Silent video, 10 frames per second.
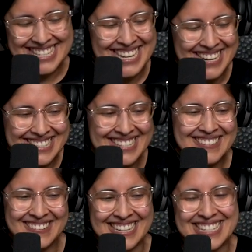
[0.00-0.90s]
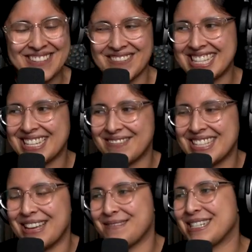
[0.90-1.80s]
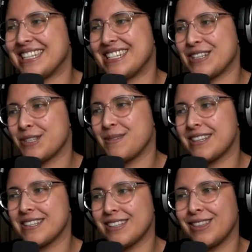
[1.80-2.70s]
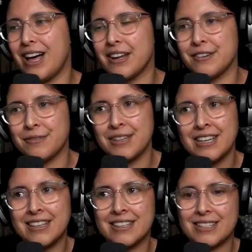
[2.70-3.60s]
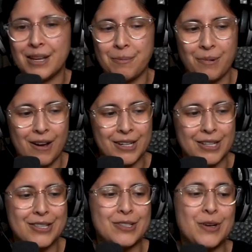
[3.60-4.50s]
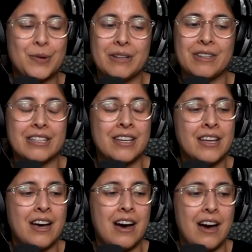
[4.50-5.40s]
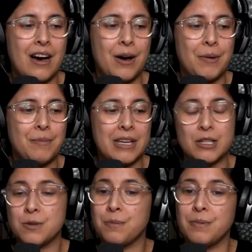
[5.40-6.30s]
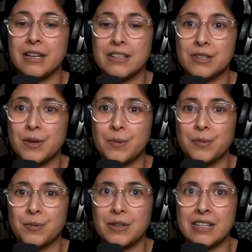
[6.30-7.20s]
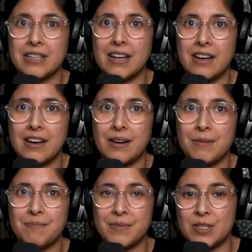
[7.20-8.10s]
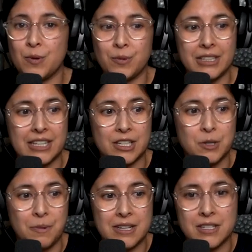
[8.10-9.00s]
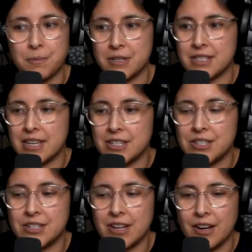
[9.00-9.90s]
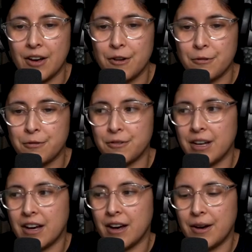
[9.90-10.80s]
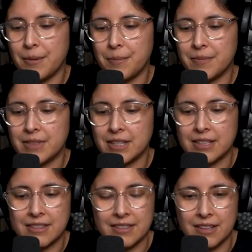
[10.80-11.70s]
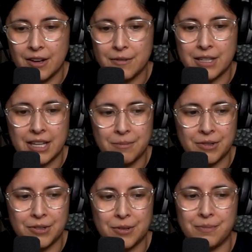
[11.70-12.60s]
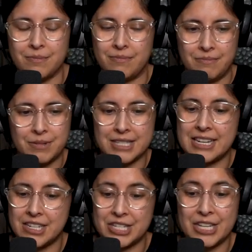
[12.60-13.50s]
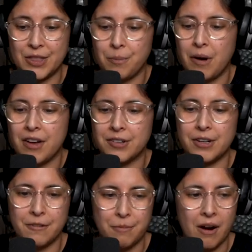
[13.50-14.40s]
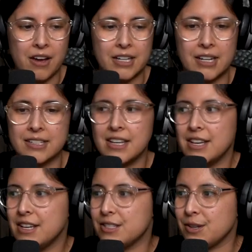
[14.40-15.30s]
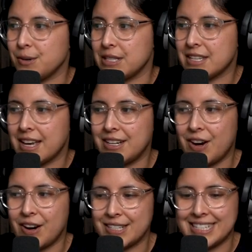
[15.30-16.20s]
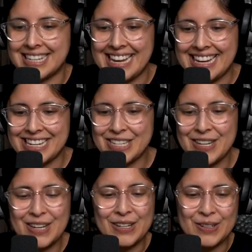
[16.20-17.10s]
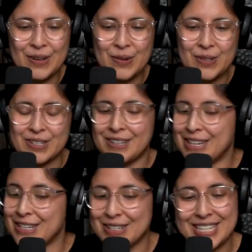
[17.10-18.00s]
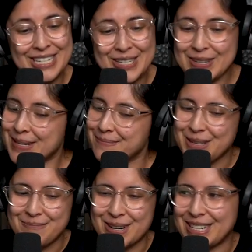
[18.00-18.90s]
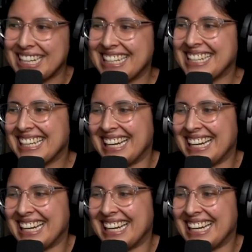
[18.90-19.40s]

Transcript: such a crazy misconception. Just because a lot of the time products don't even um, exp- eh, don't um, don't really express the percentage of um, the of the chemical percentage in the bottle of product. So it's kind of hard to gauge. You know, your your skin shouldn't be burning.